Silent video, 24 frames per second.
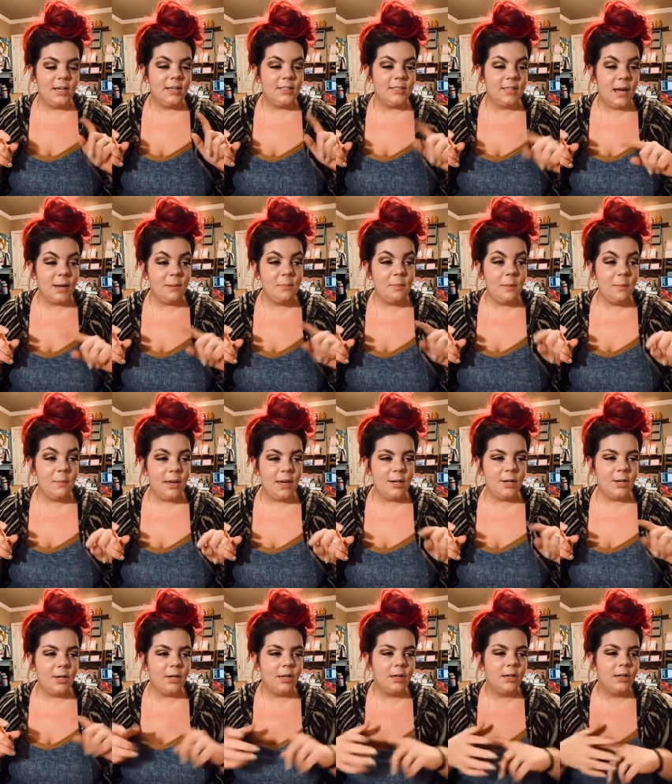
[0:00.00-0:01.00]
timely
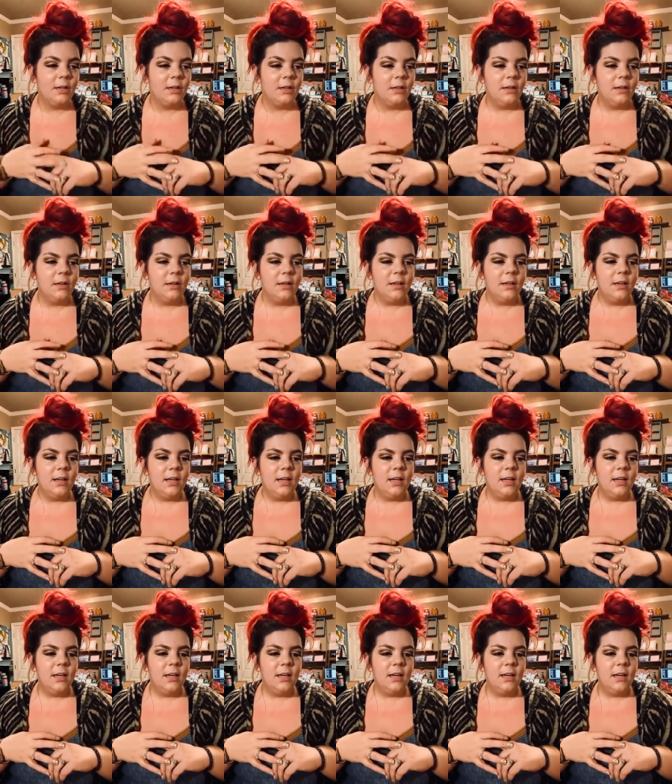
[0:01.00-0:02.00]
manner,
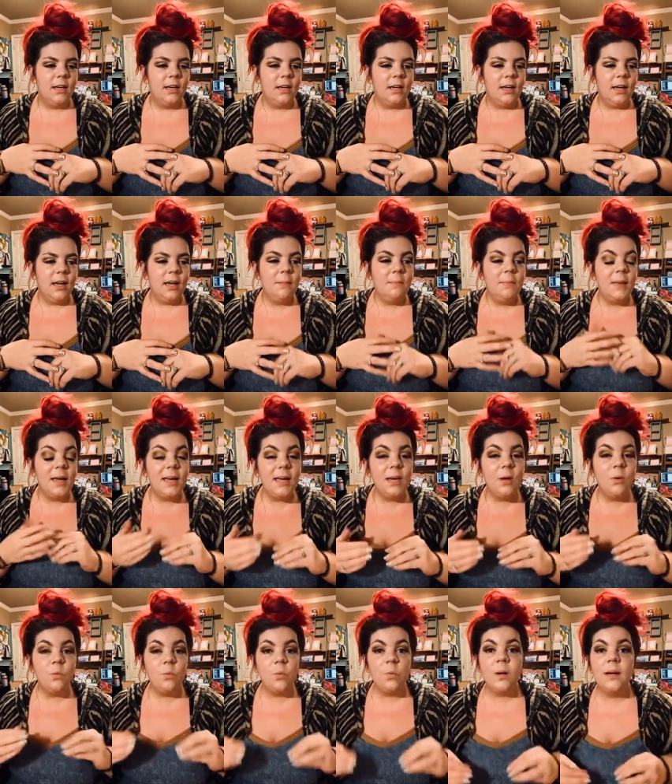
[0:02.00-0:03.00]
and make
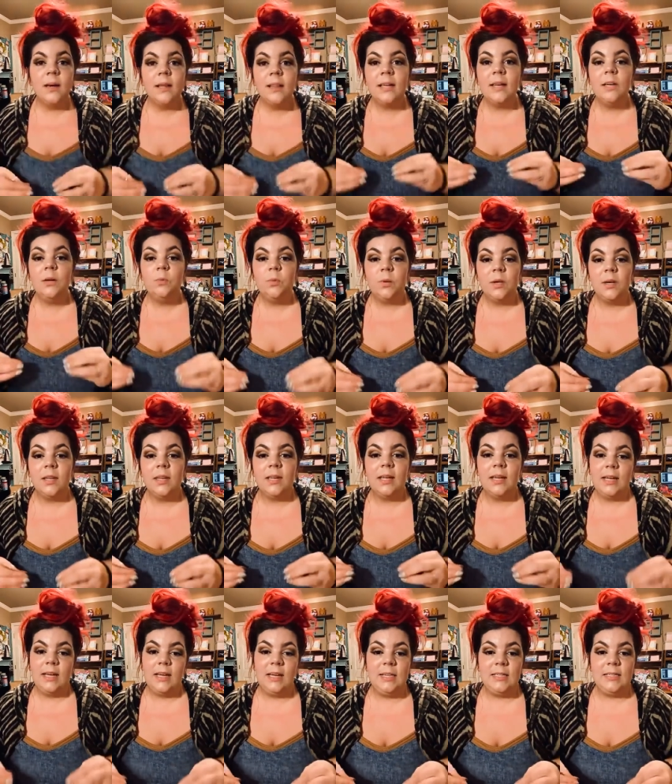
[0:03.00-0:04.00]
it really,
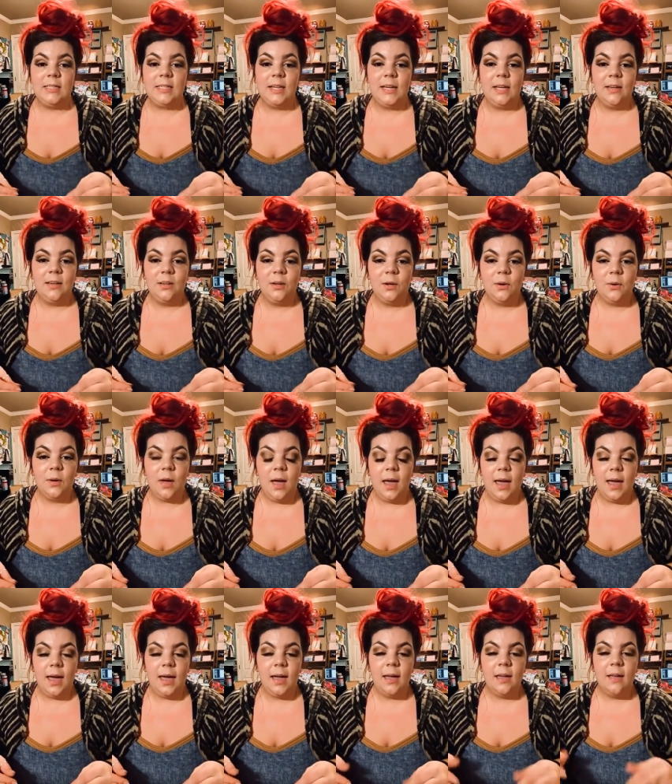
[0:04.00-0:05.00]
really easy,
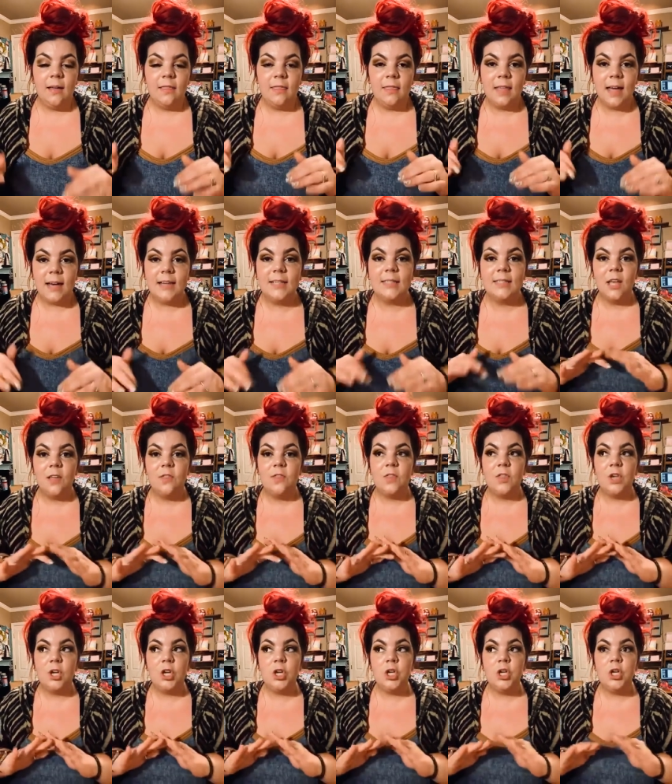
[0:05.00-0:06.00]
okay? That is
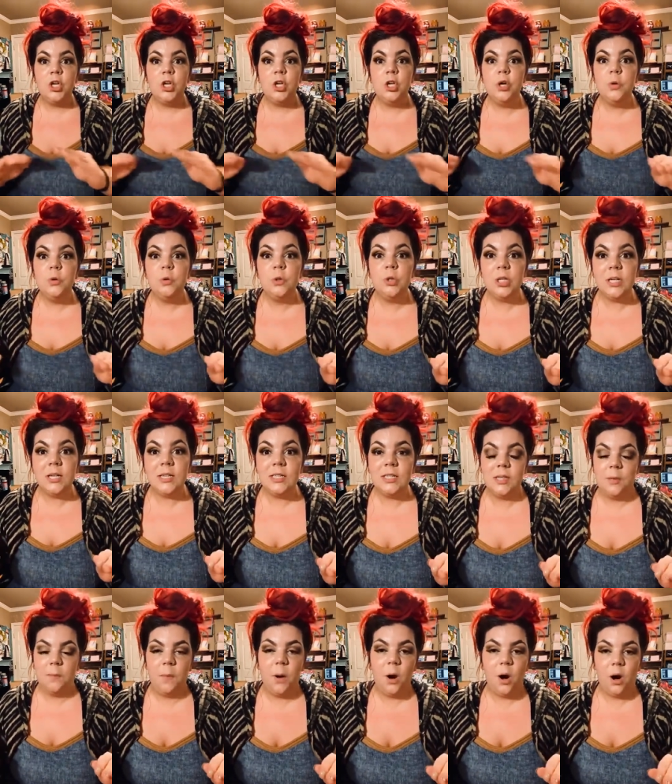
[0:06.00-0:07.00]
the
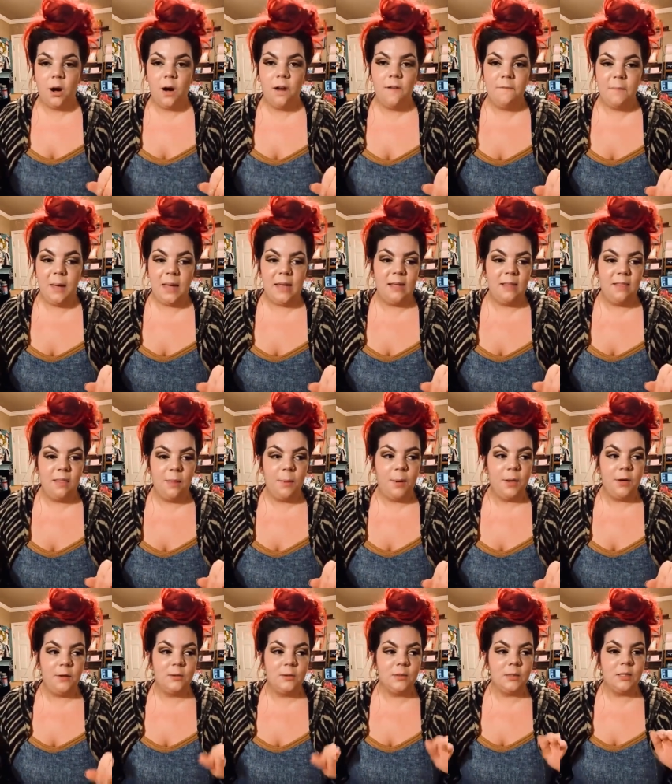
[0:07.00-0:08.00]
hugest part of making the
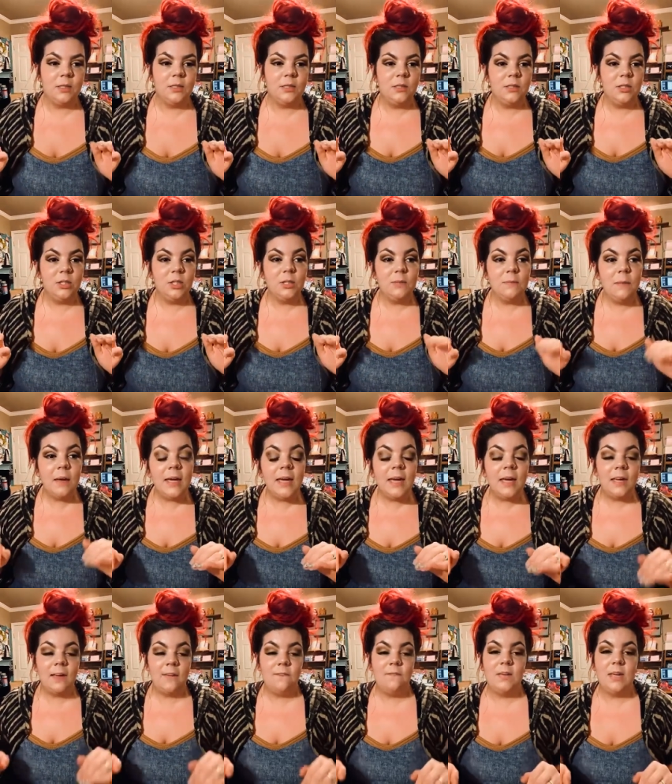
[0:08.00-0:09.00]
bundles. Just make
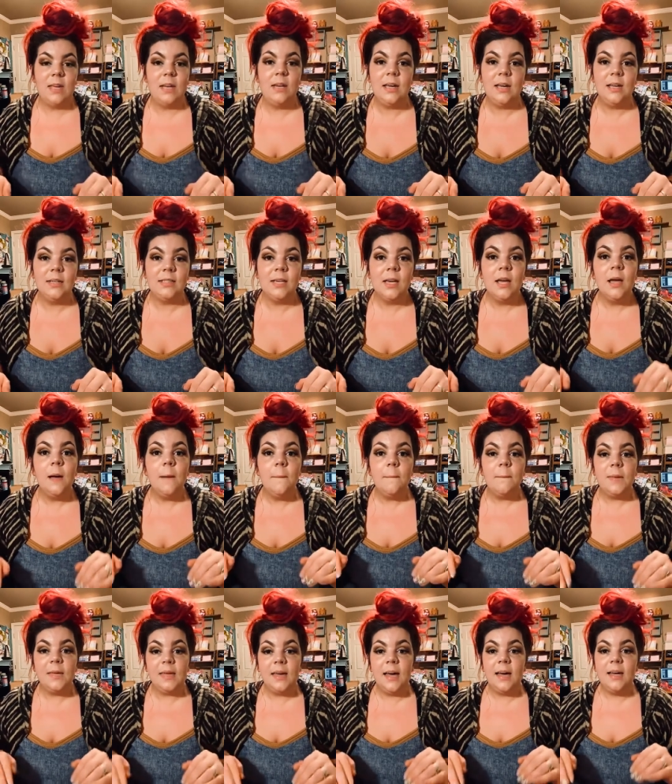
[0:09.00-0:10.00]
it convenient,
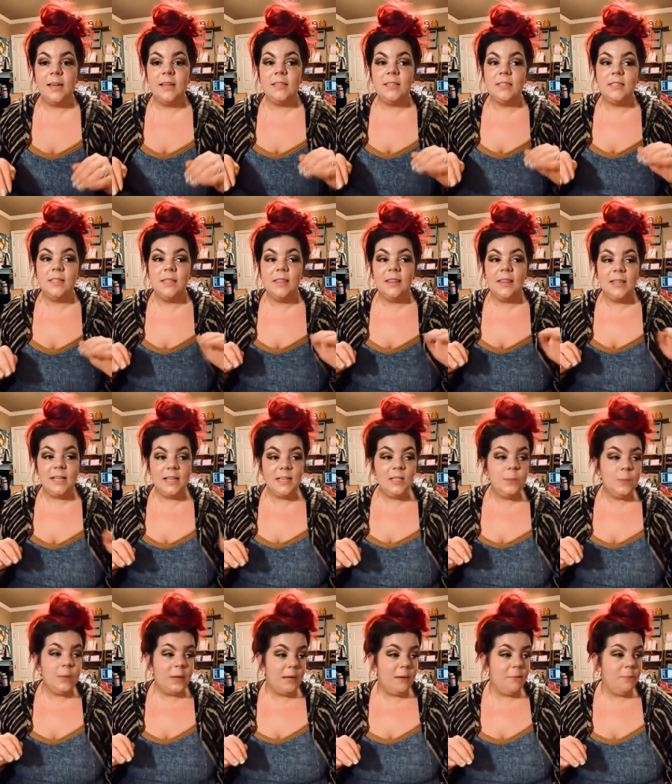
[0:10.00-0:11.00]
because
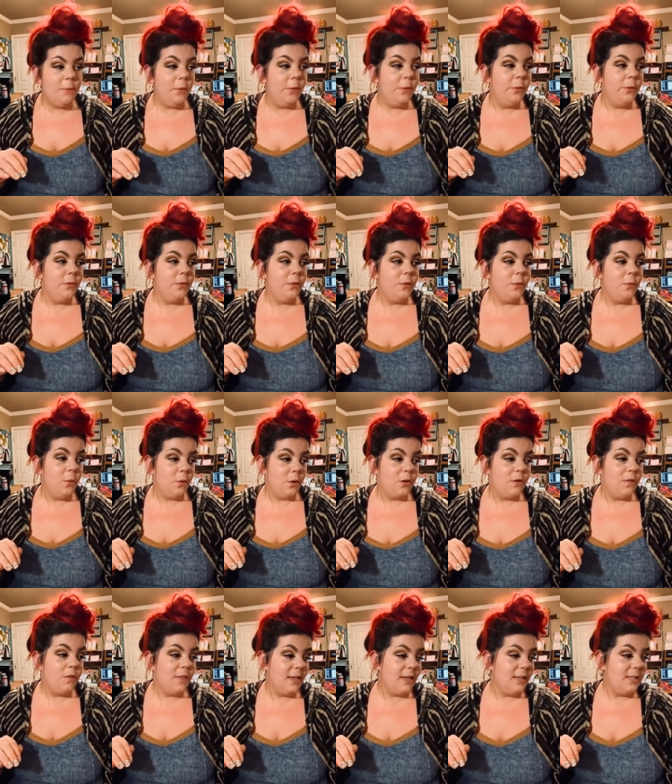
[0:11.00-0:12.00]
these people who
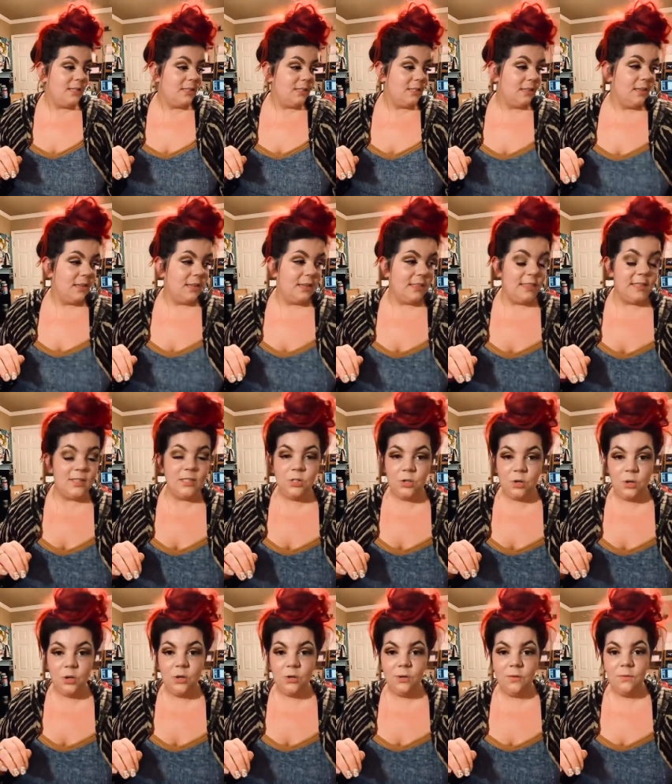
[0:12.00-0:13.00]
ordered this, like this
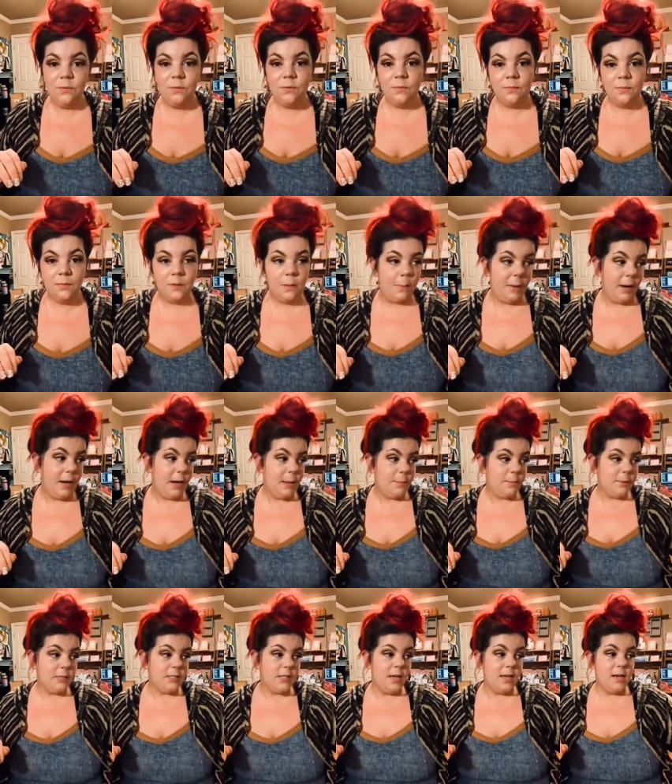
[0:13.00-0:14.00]
girl, the
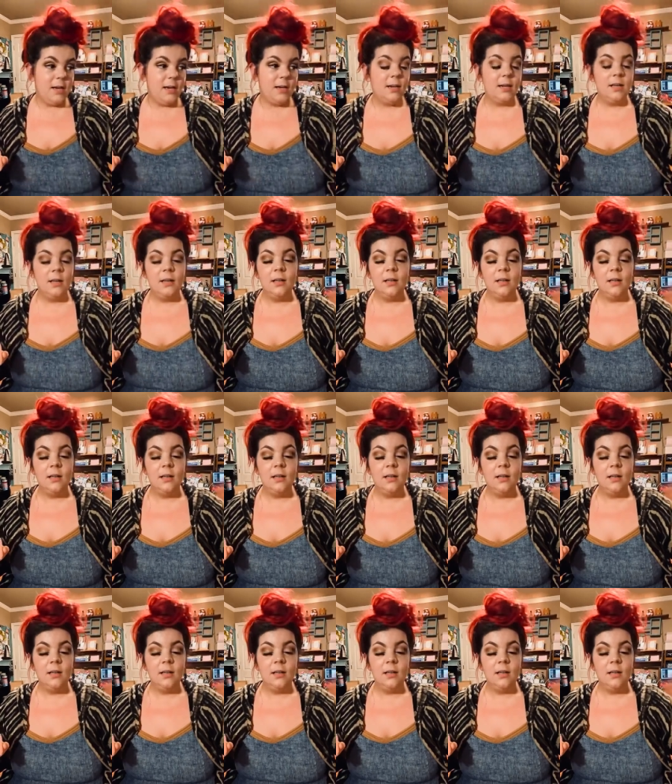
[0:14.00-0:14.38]
pineapple set,